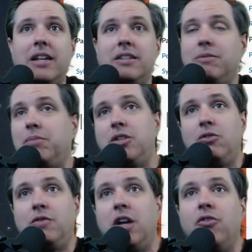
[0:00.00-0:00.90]
And I said, but
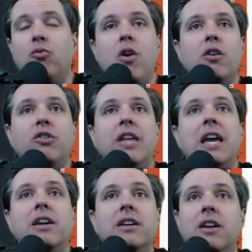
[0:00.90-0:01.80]
you've done the wrong
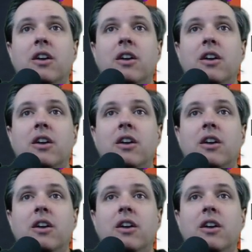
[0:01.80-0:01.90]
thing.